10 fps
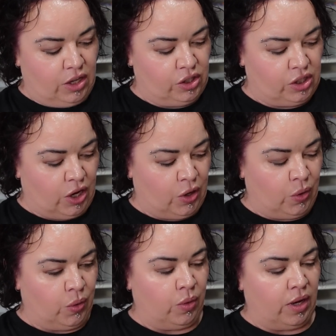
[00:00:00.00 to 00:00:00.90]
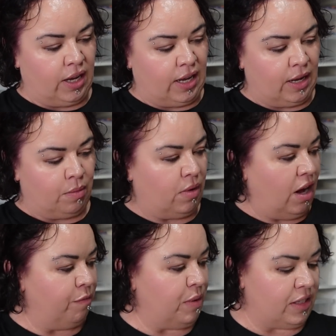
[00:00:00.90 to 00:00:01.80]
So
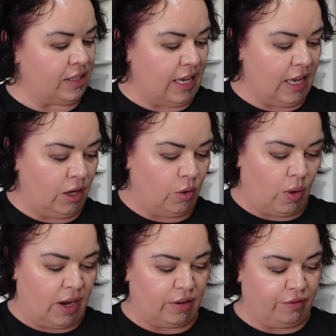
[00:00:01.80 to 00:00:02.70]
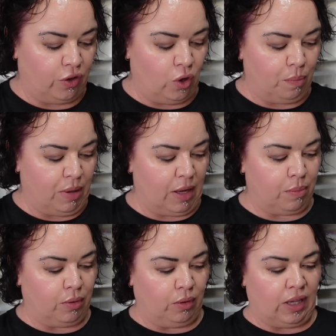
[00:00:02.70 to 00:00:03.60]
I've been seeing quite a few
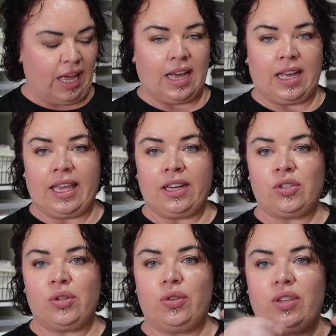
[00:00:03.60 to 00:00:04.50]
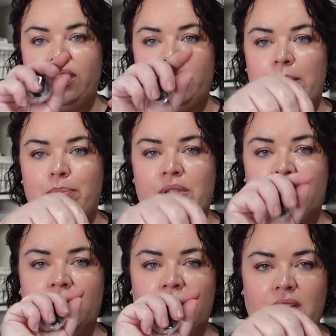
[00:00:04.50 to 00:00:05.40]
people are into the
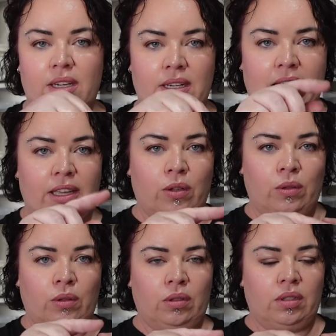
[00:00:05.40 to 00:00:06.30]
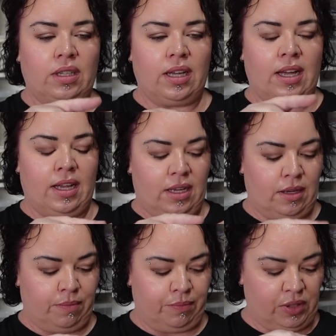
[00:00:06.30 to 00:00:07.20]
dipped nail
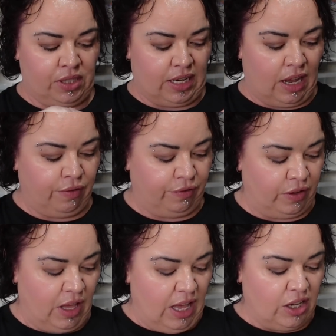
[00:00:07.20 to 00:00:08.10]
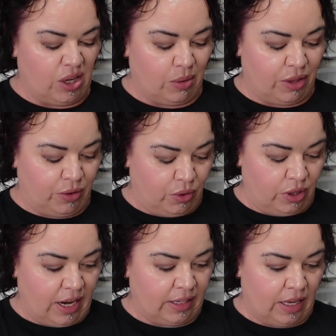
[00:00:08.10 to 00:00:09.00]
stuff. So I thought
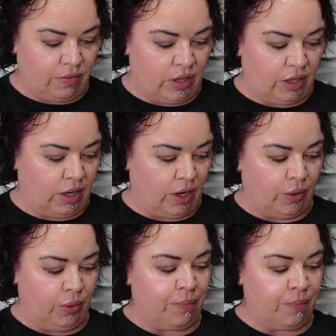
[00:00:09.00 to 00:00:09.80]
I'd give it a go.